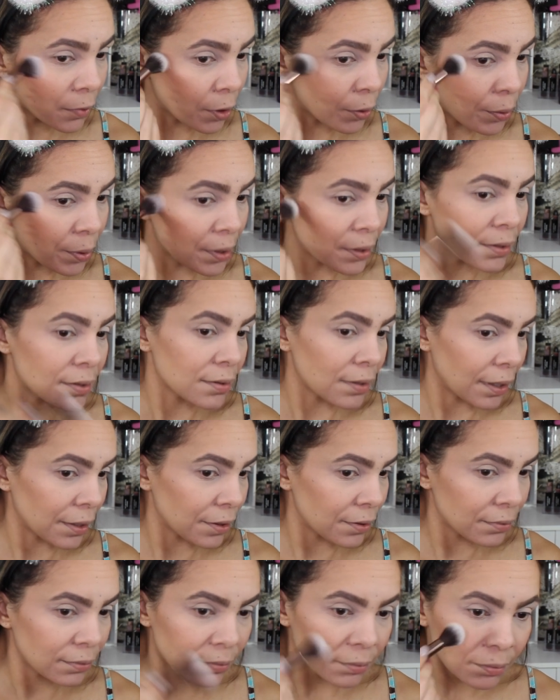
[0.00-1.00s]
going
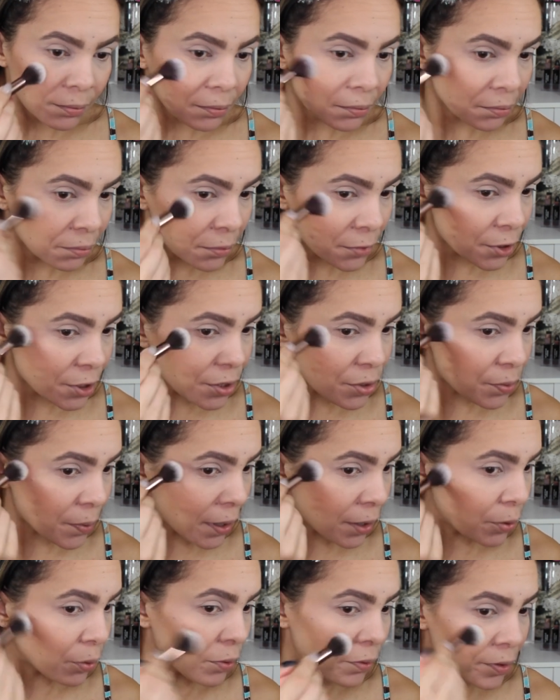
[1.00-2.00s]
like just
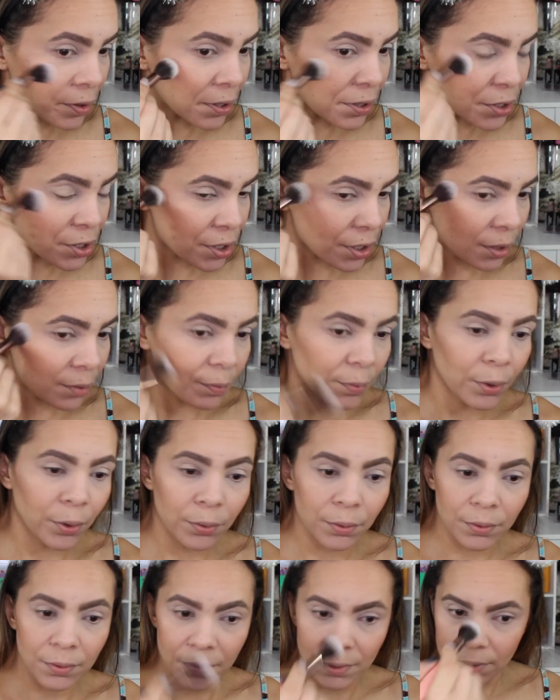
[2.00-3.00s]
right over the
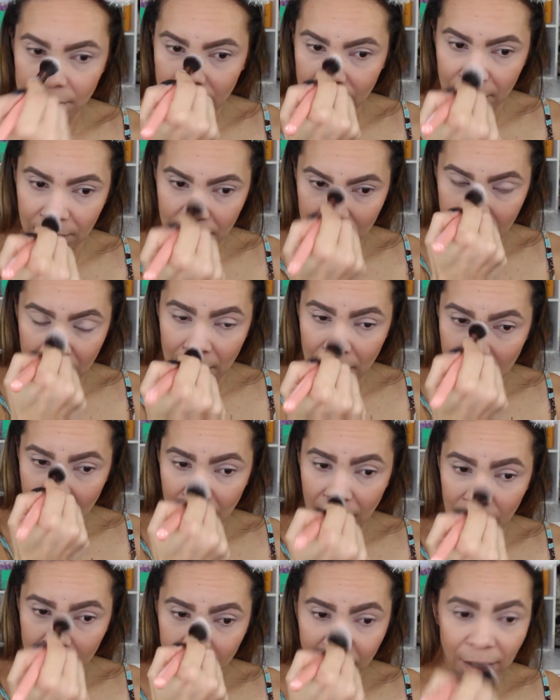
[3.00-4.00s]
cheekbones and
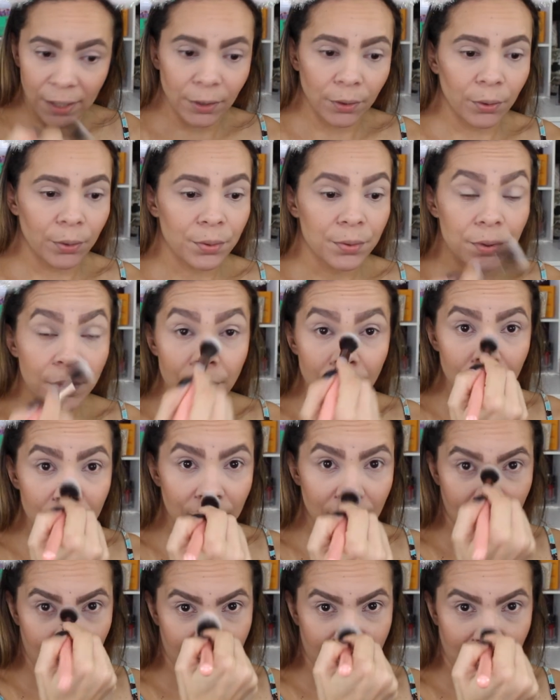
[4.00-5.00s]
my nose.
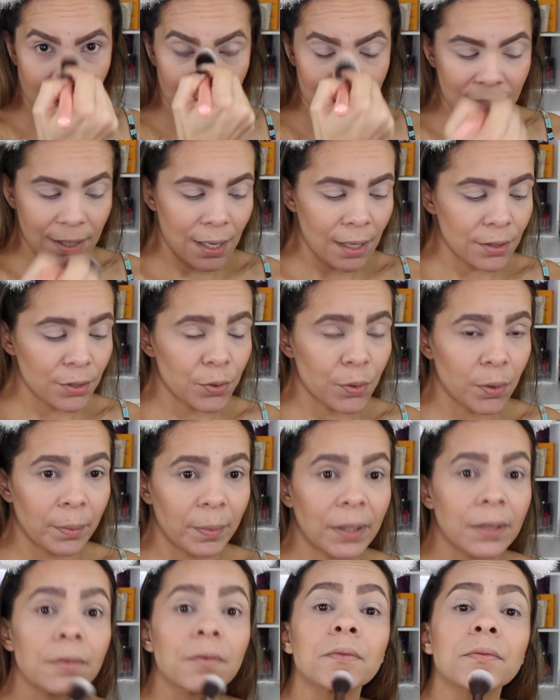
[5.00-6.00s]
Oh, I forgot to contour
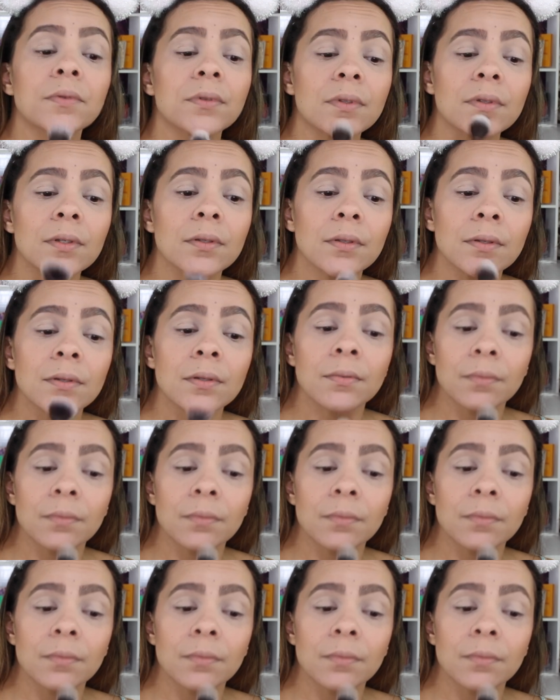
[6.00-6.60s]
my nose.